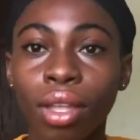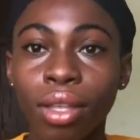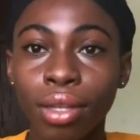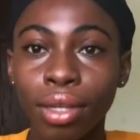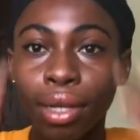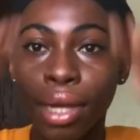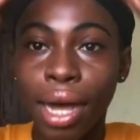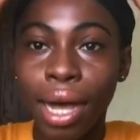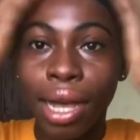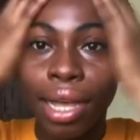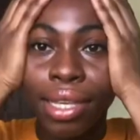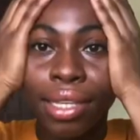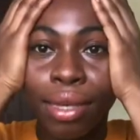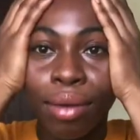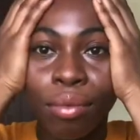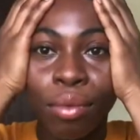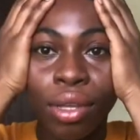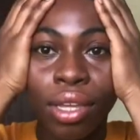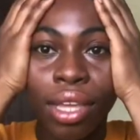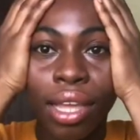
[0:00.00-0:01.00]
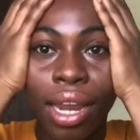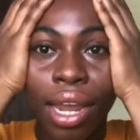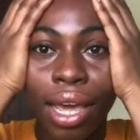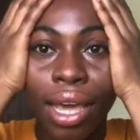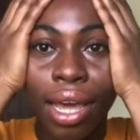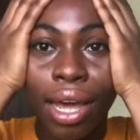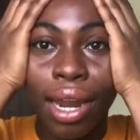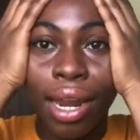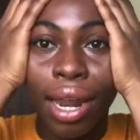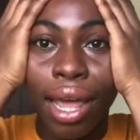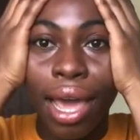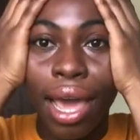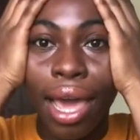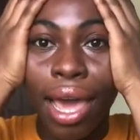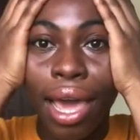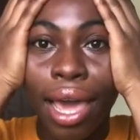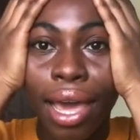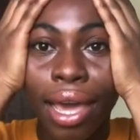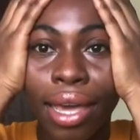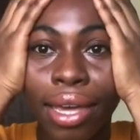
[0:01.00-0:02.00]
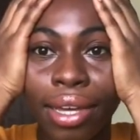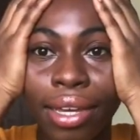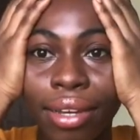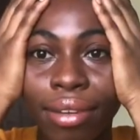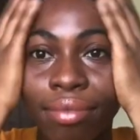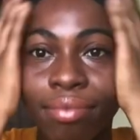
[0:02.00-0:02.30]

guys i'm looking like an egg